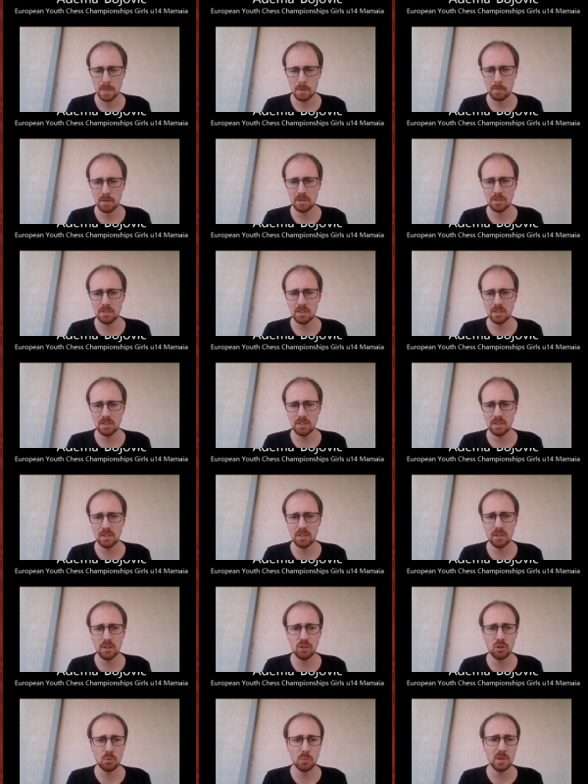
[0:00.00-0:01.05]
But instead he can
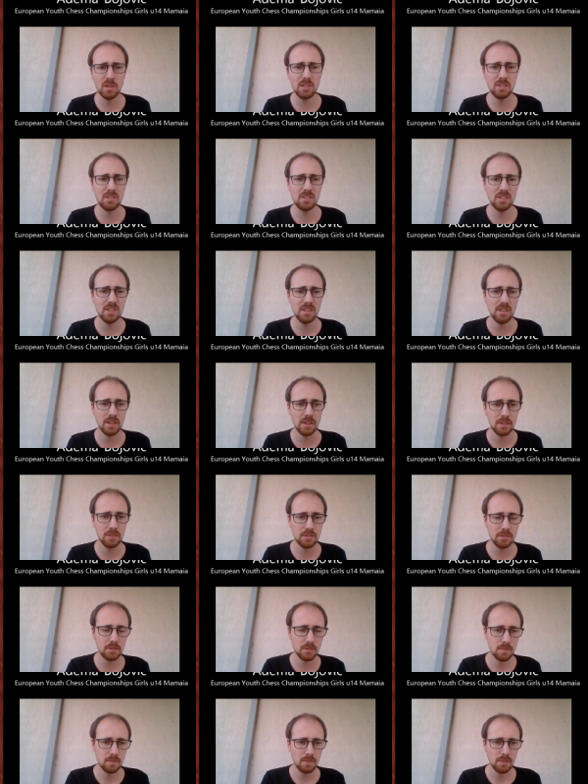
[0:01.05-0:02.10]
go queen c8
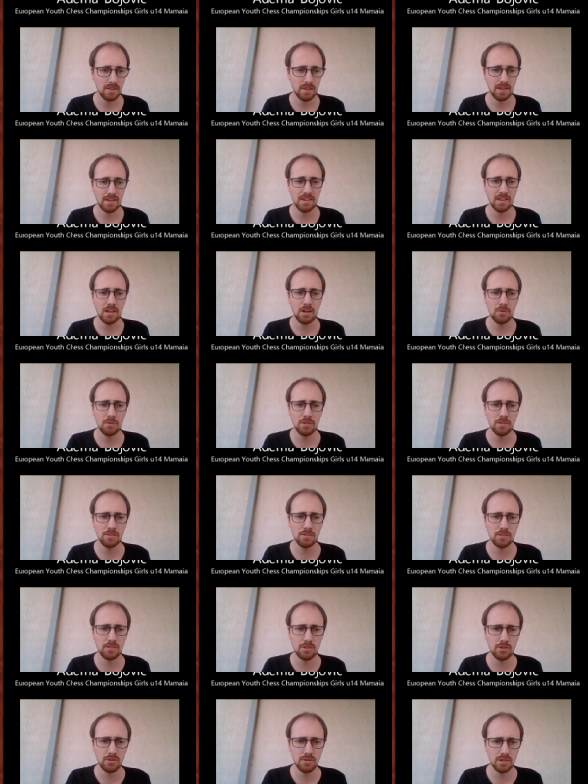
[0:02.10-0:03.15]
and now he's
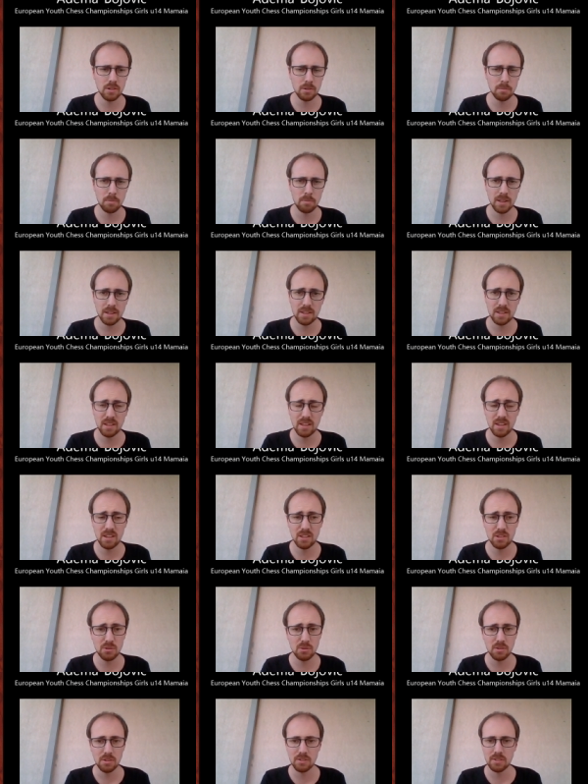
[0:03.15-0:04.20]
luring the black king
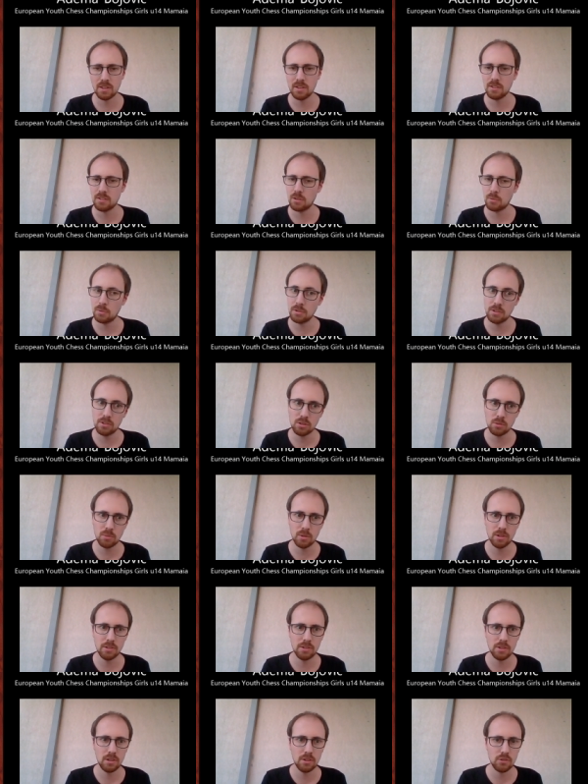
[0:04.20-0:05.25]
into the center which is
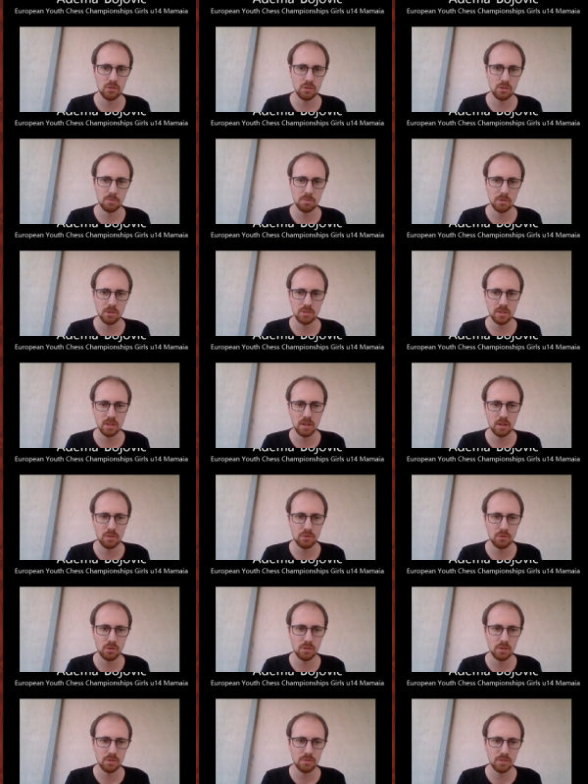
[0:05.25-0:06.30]
quite dangerous because now of
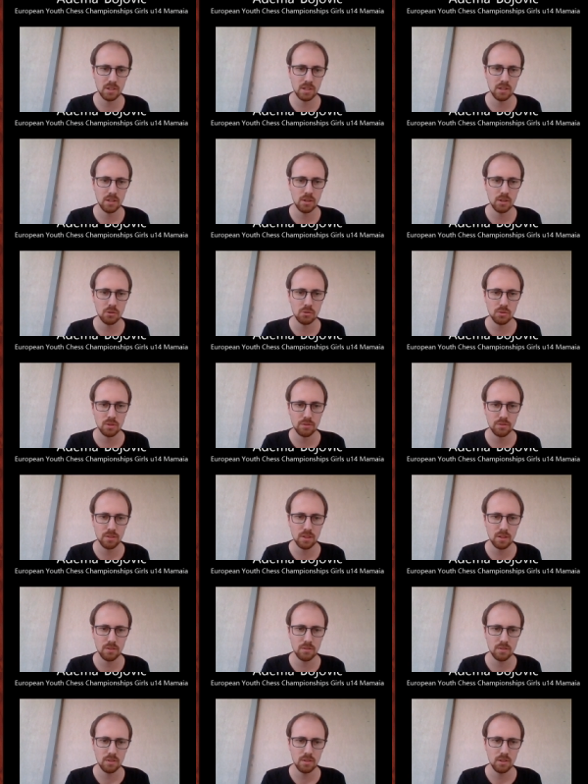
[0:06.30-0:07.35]
course if the king goes to
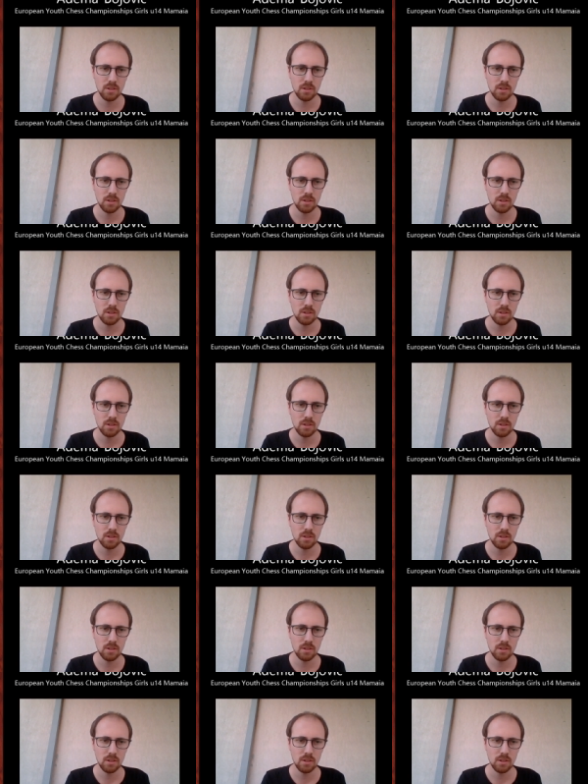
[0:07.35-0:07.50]
f7